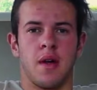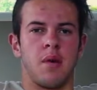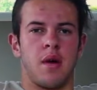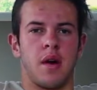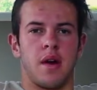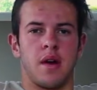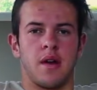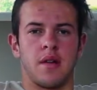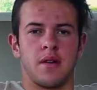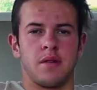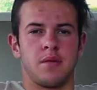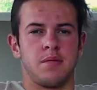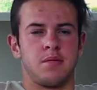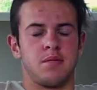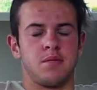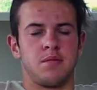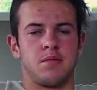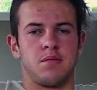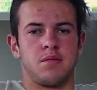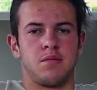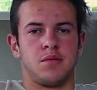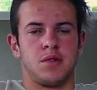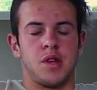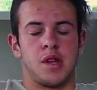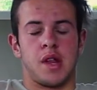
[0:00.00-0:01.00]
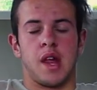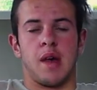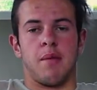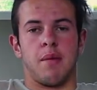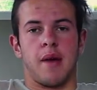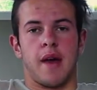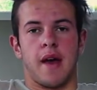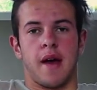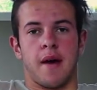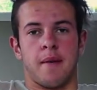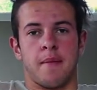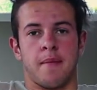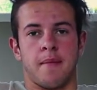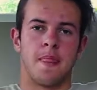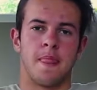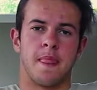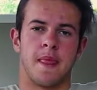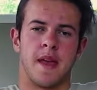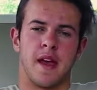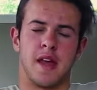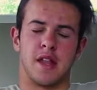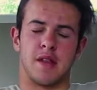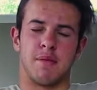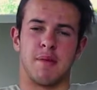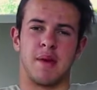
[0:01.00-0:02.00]
but just hear me out.
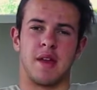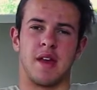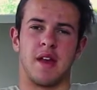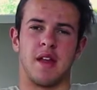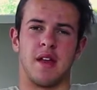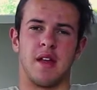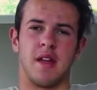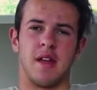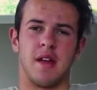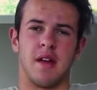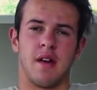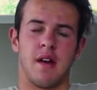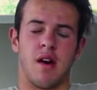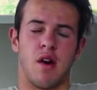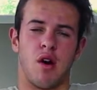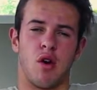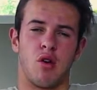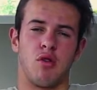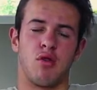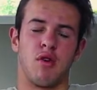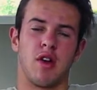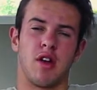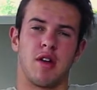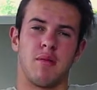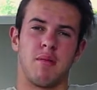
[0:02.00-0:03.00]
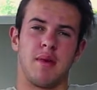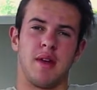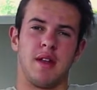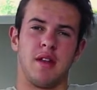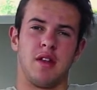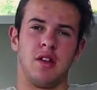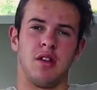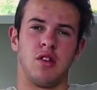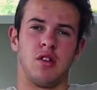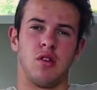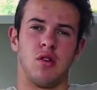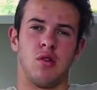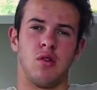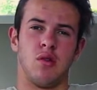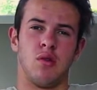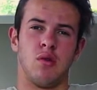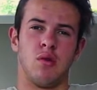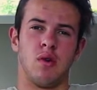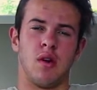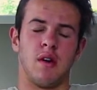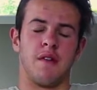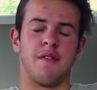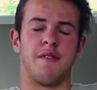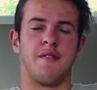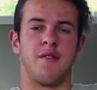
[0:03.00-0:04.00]
As a beginner, I would recommend you
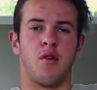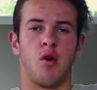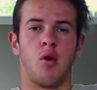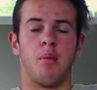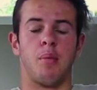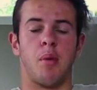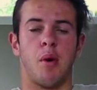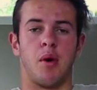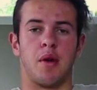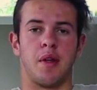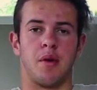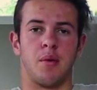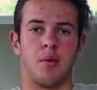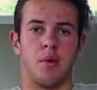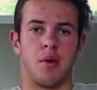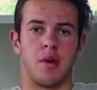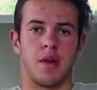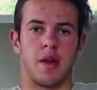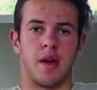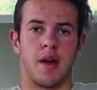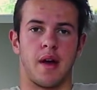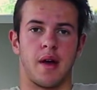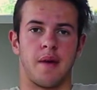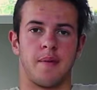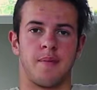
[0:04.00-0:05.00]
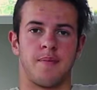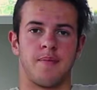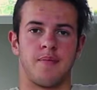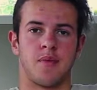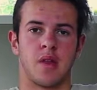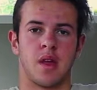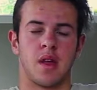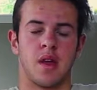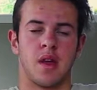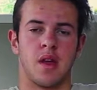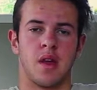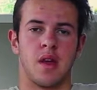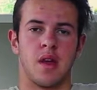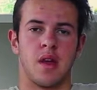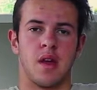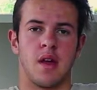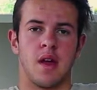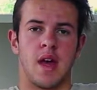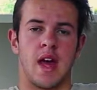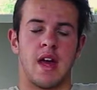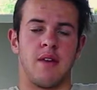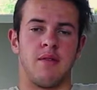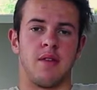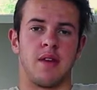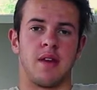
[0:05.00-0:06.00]
do a full body workout,
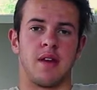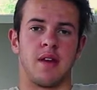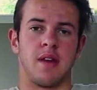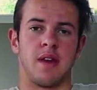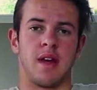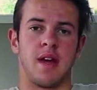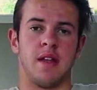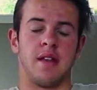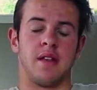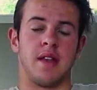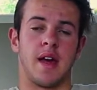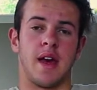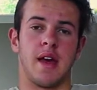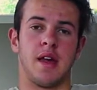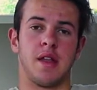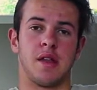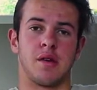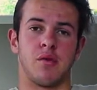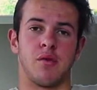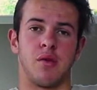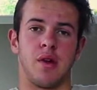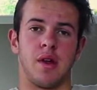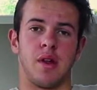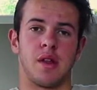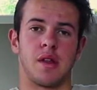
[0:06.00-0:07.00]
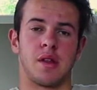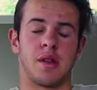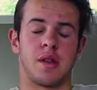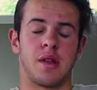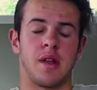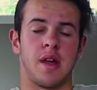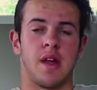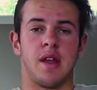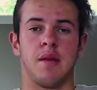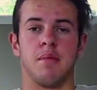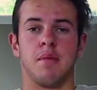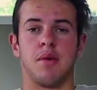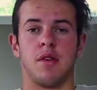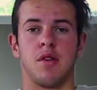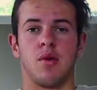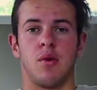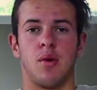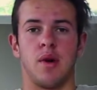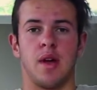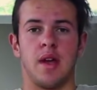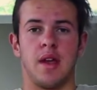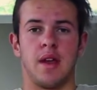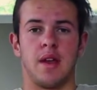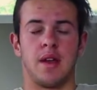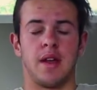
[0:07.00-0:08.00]
having a day's rest in
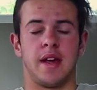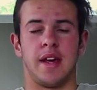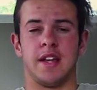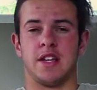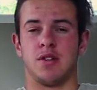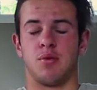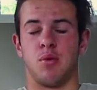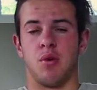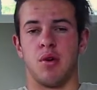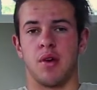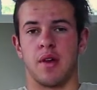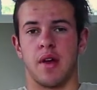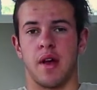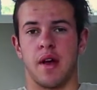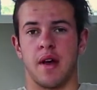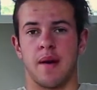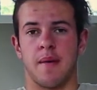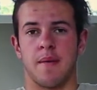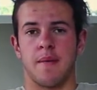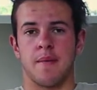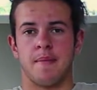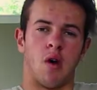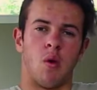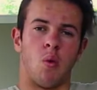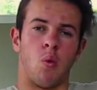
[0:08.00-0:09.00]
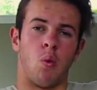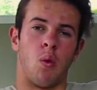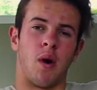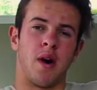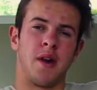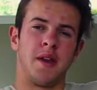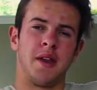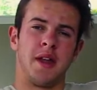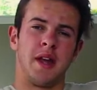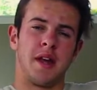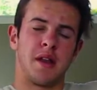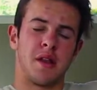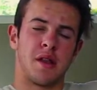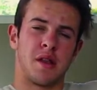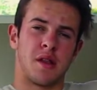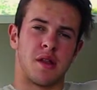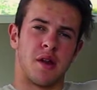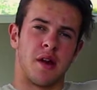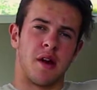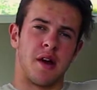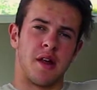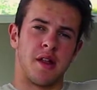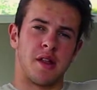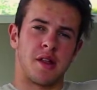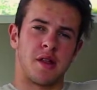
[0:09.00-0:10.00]
between each workout. 1
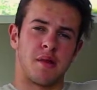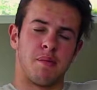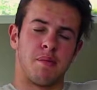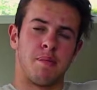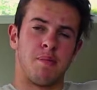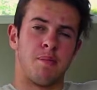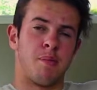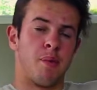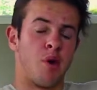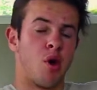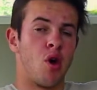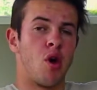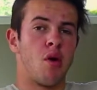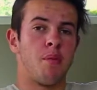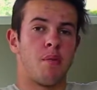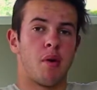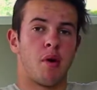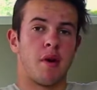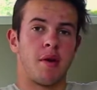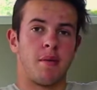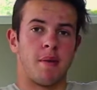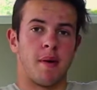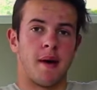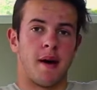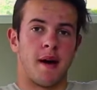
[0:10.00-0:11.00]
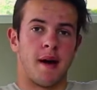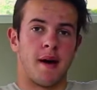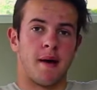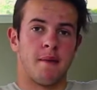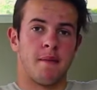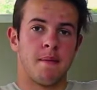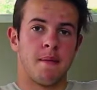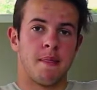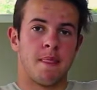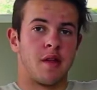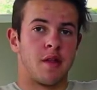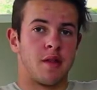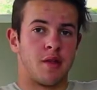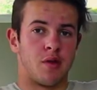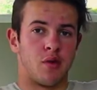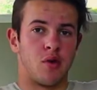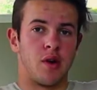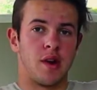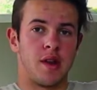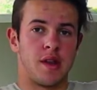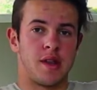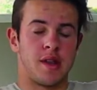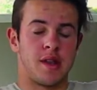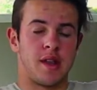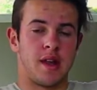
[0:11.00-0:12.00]
exercise per body part,
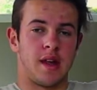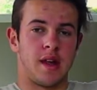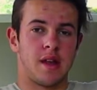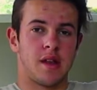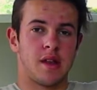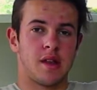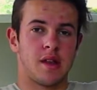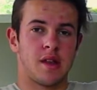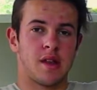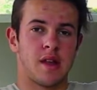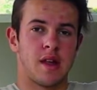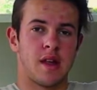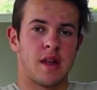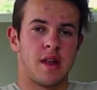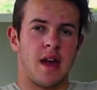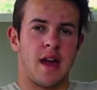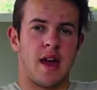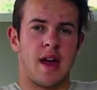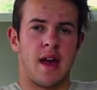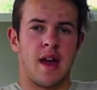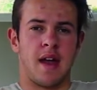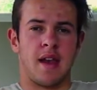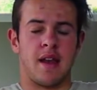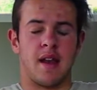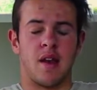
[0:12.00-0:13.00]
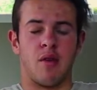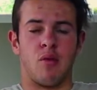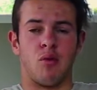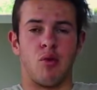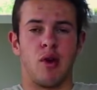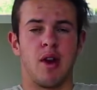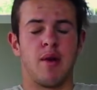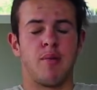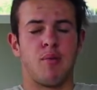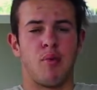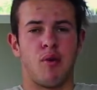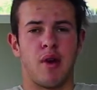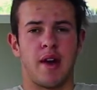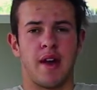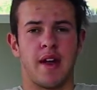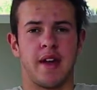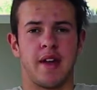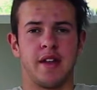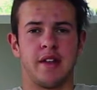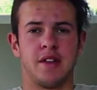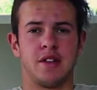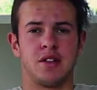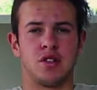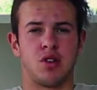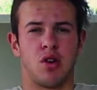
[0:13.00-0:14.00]
3 sets, and a rep
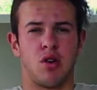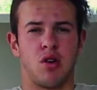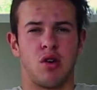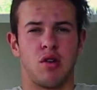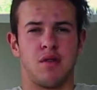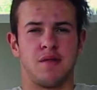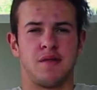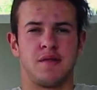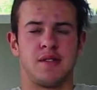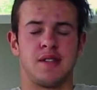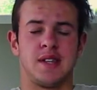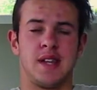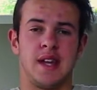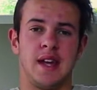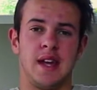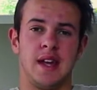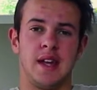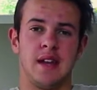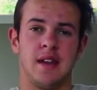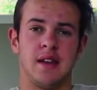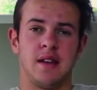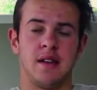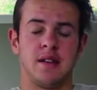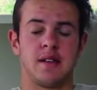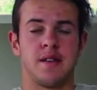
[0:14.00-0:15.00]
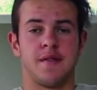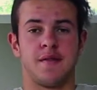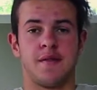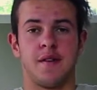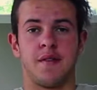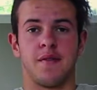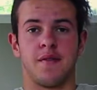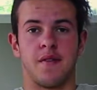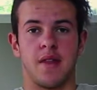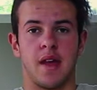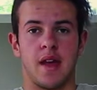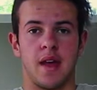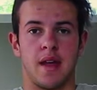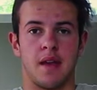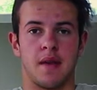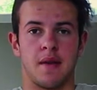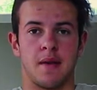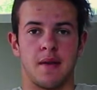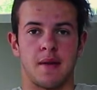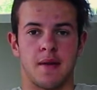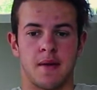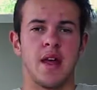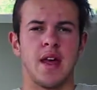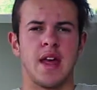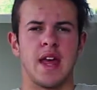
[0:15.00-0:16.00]
range of 10 to 15.
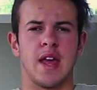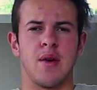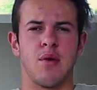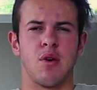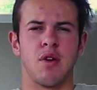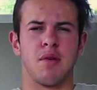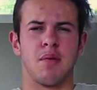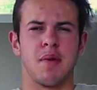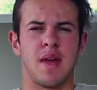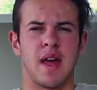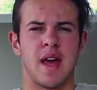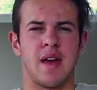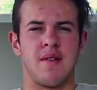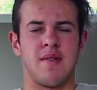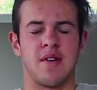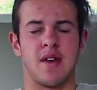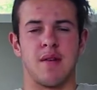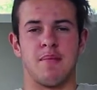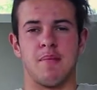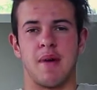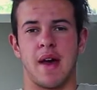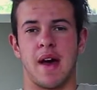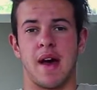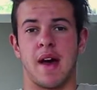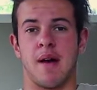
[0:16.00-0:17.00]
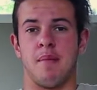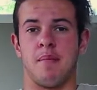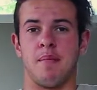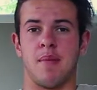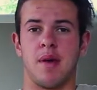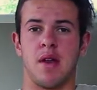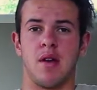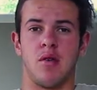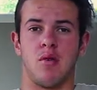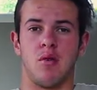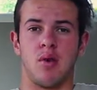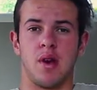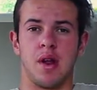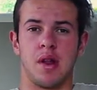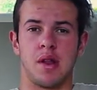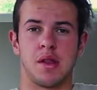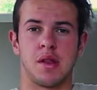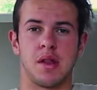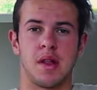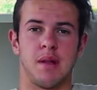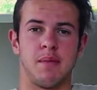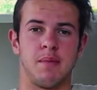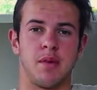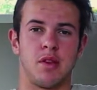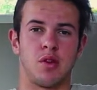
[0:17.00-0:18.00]
You want to be having about a minute
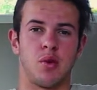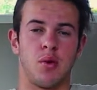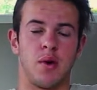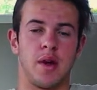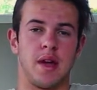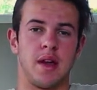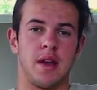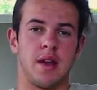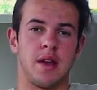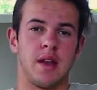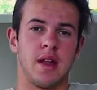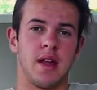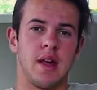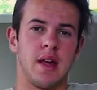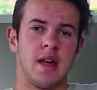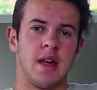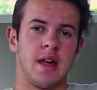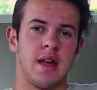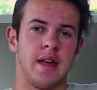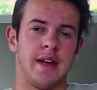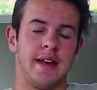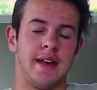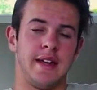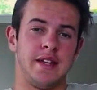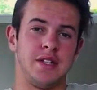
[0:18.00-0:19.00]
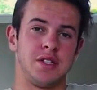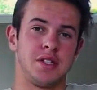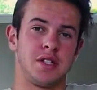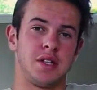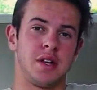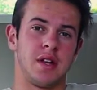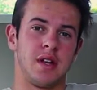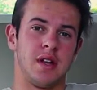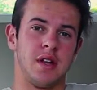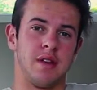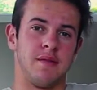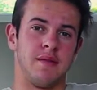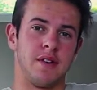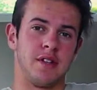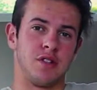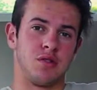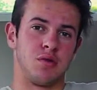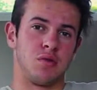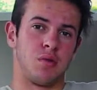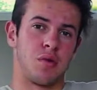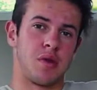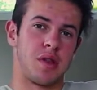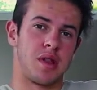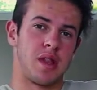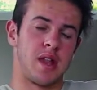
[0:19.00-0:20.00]
rest in between each
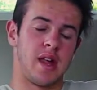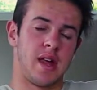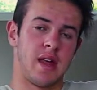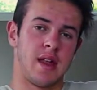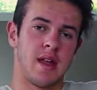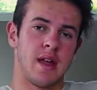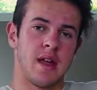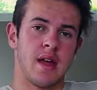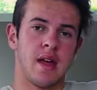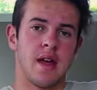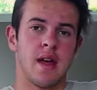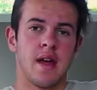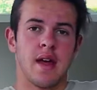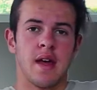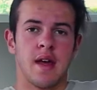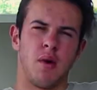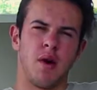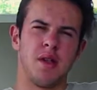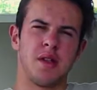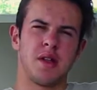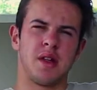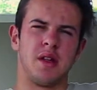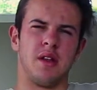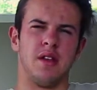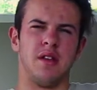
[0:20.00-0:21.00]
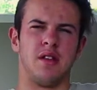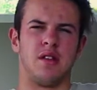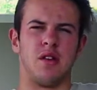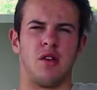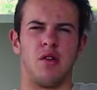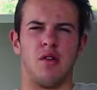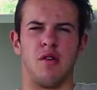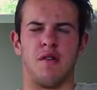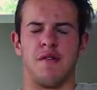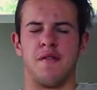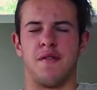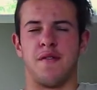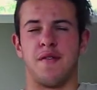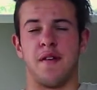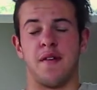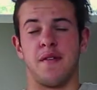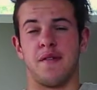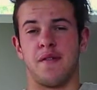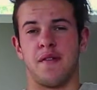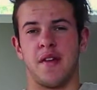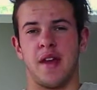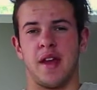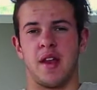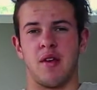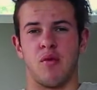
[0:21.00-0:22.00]
individual set. Once you can do
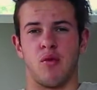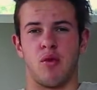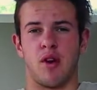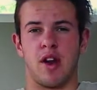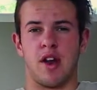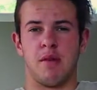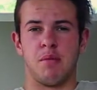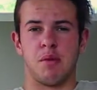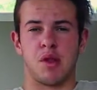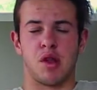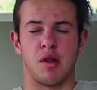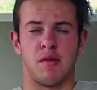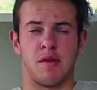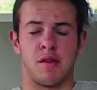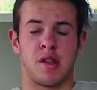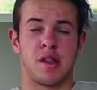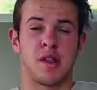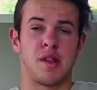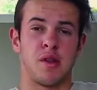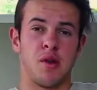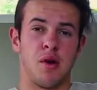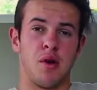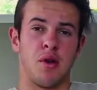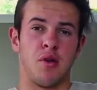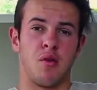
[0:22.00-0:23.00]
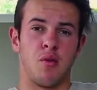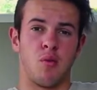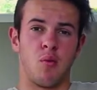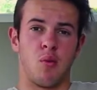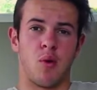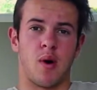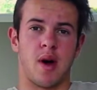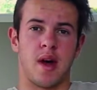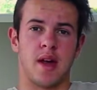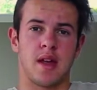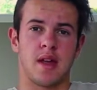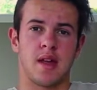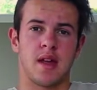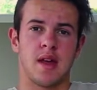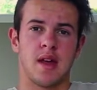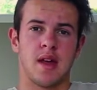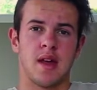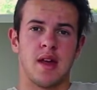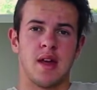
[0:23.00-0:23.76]
15 reps of a certain weight,